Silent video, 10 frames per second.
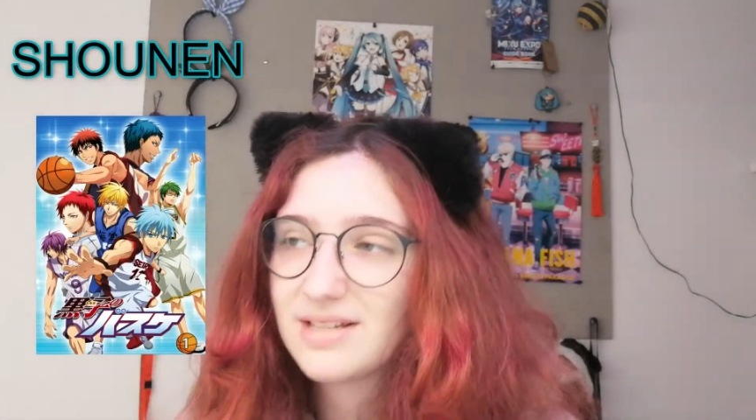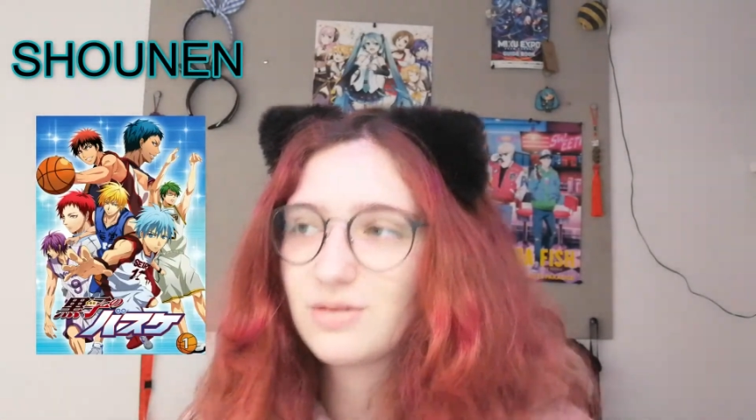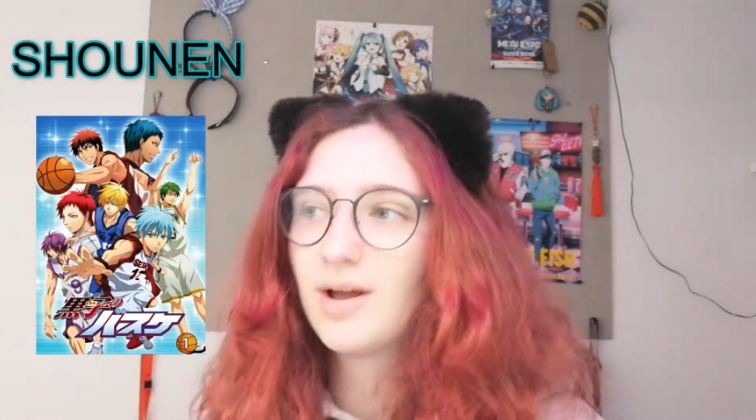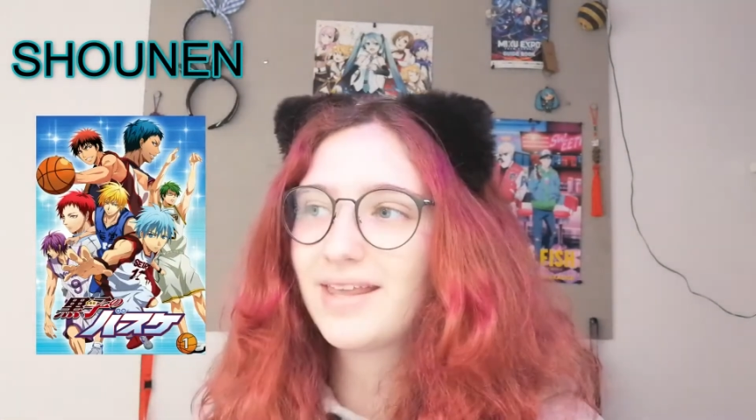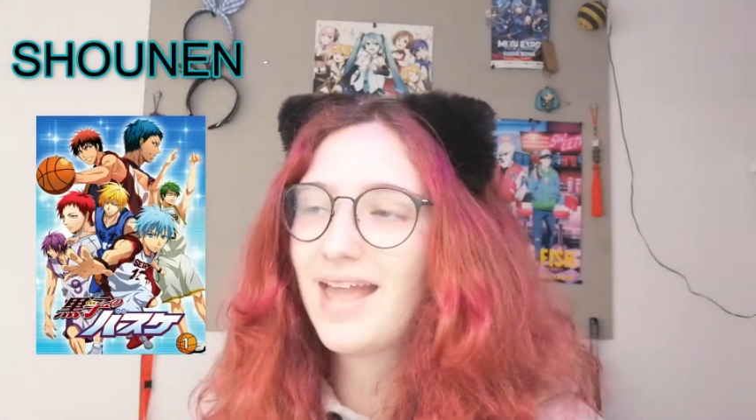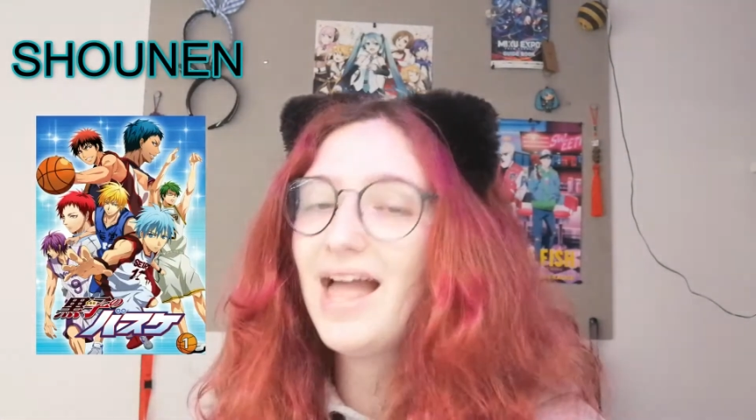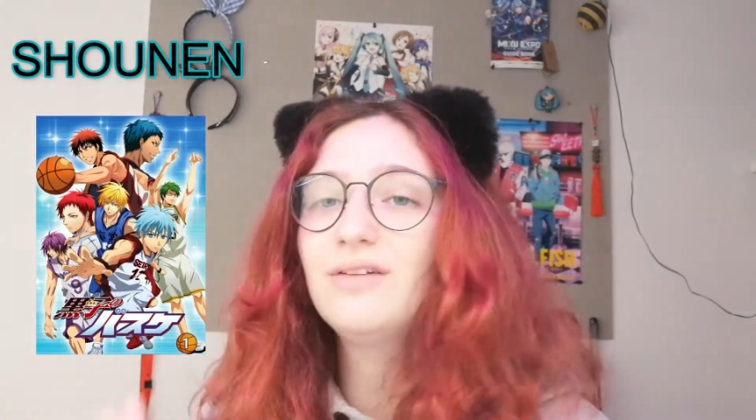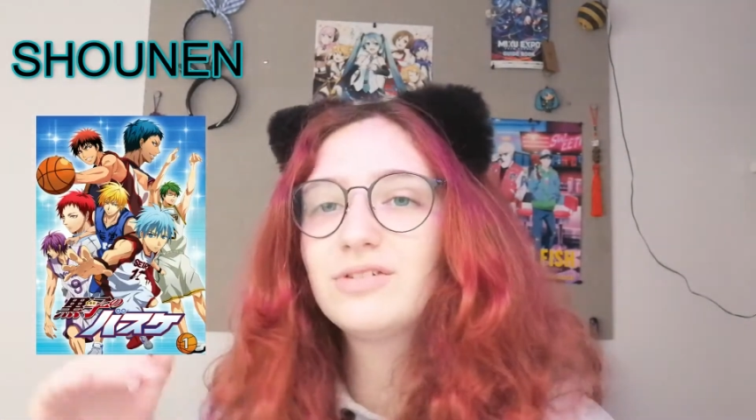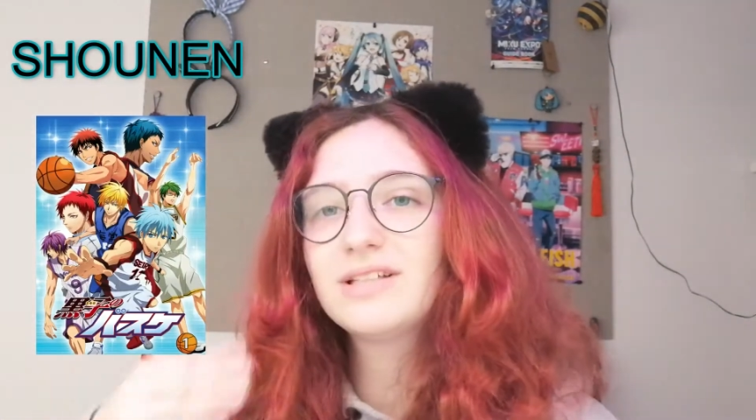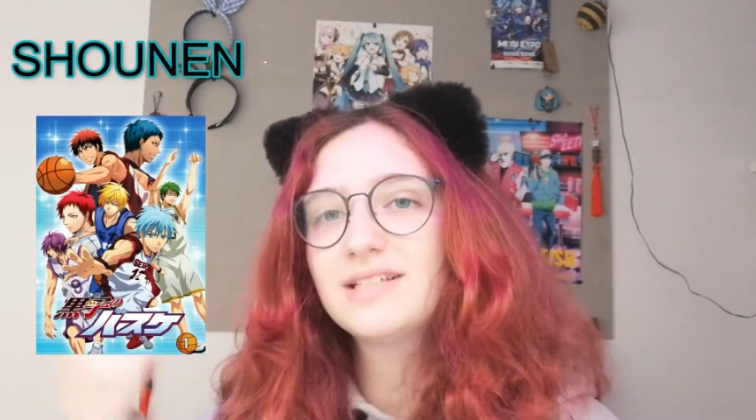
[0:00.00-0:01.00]
so I can't
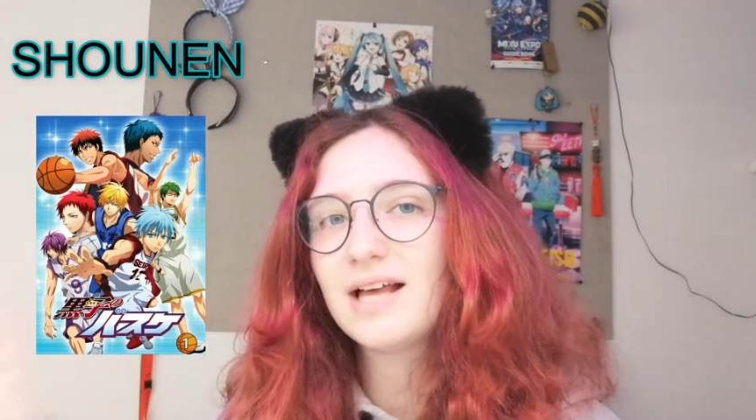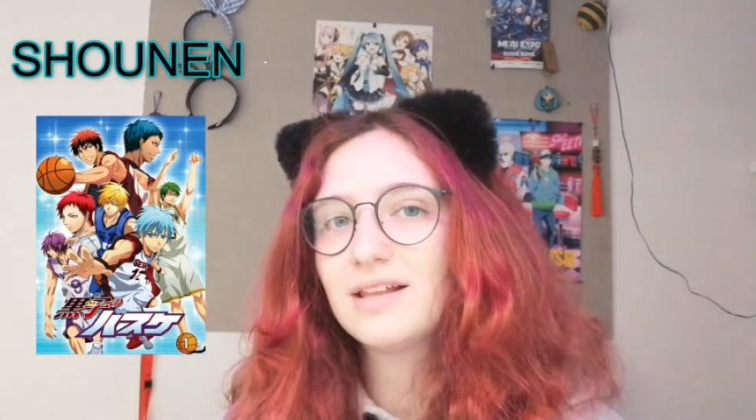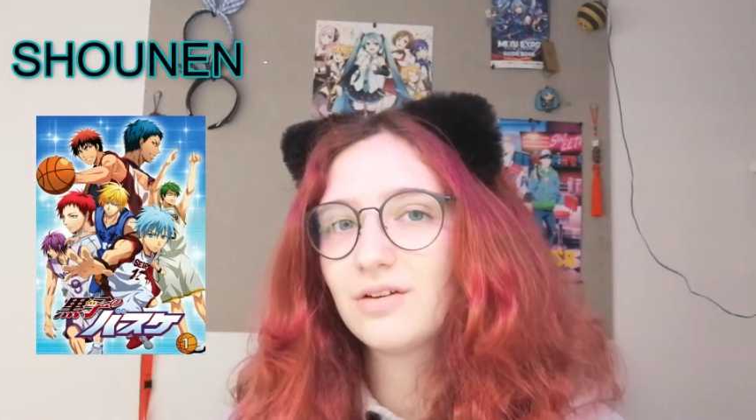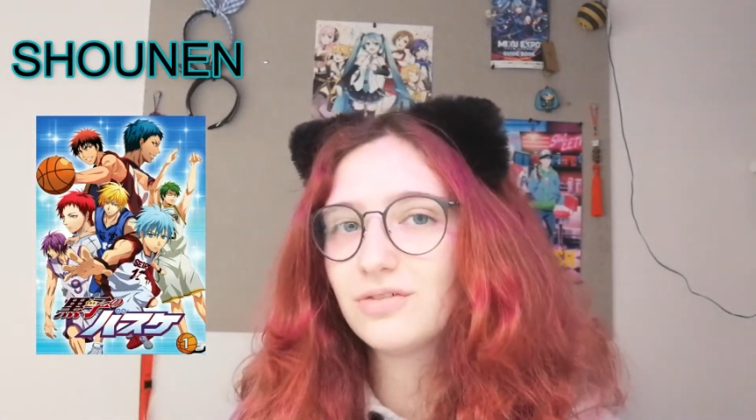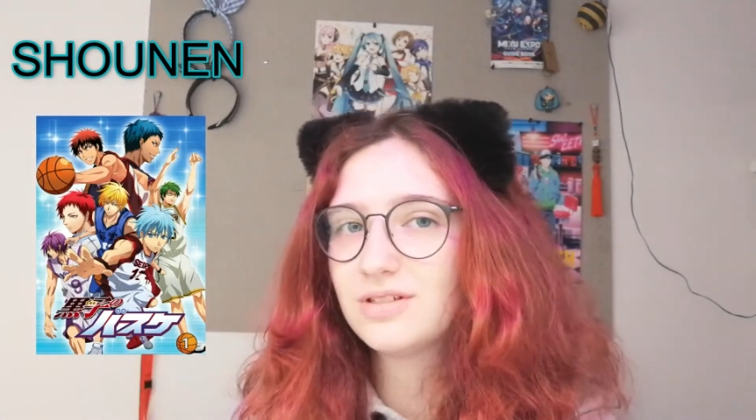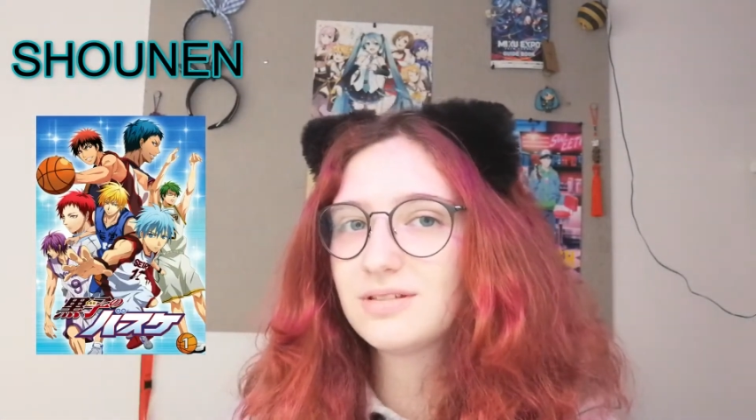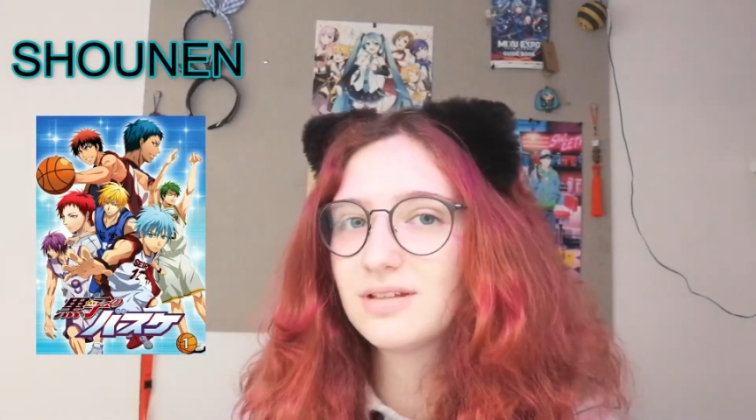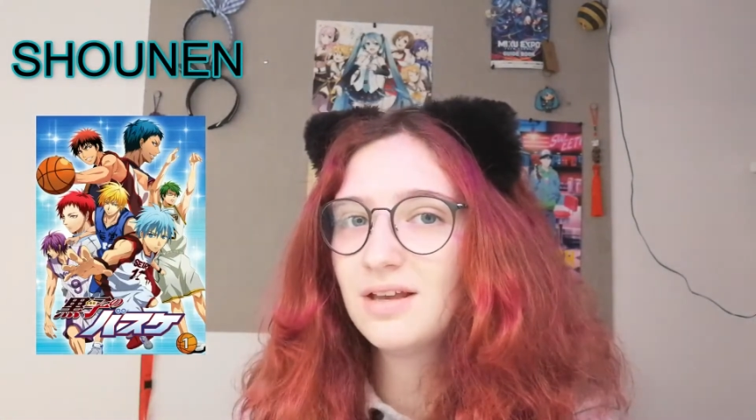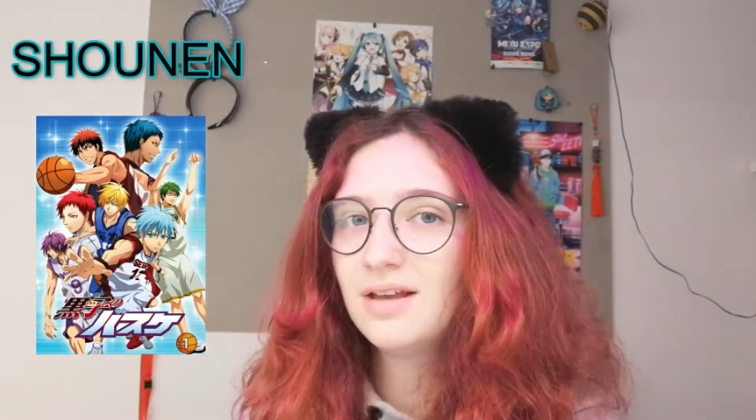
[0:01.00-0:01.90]
really tell you if it's